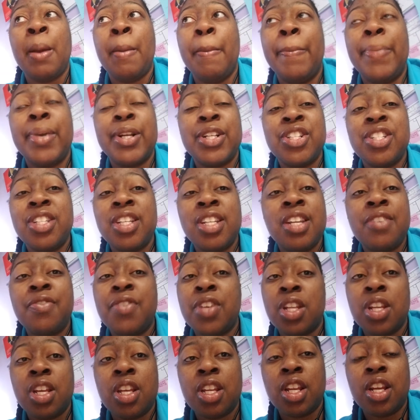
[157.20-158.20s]
But she didn't
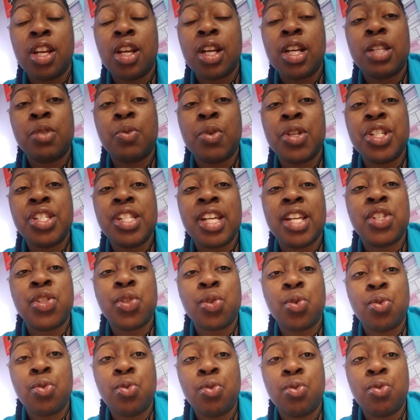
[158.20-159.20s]
even need it because when she's at
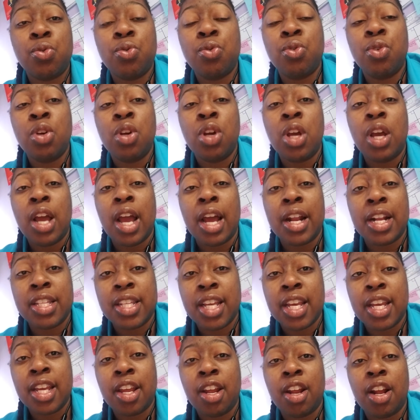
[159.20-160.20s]
school at the
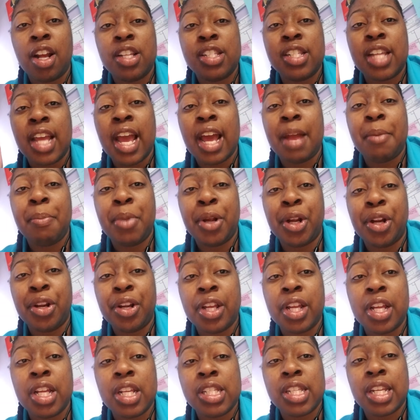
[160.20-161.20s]
daycare, because they had bigger
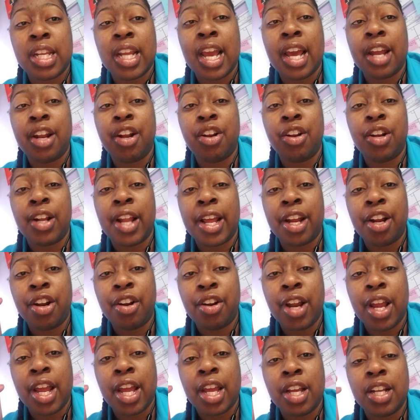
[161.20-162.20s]
kids and they had her like
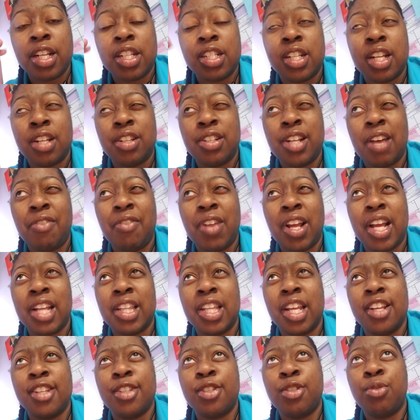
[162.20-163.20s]
her age. They'll have like I
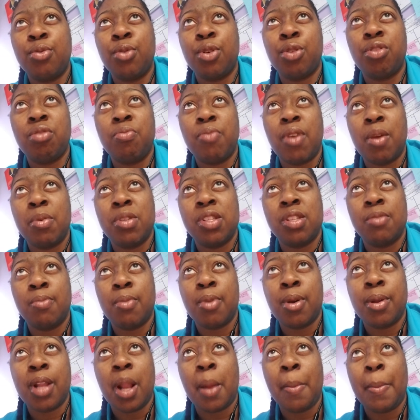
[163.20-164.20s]
think two or three babies in
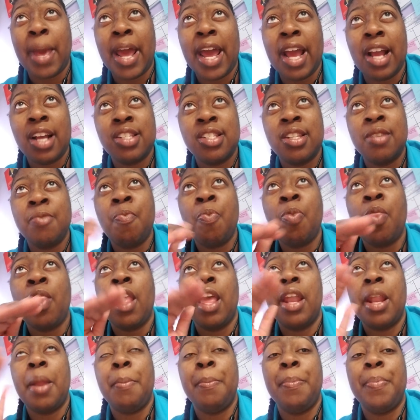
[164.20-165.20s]
the max,
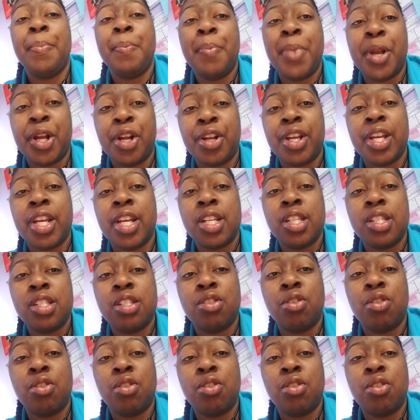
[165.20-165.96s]
and then bigger kids.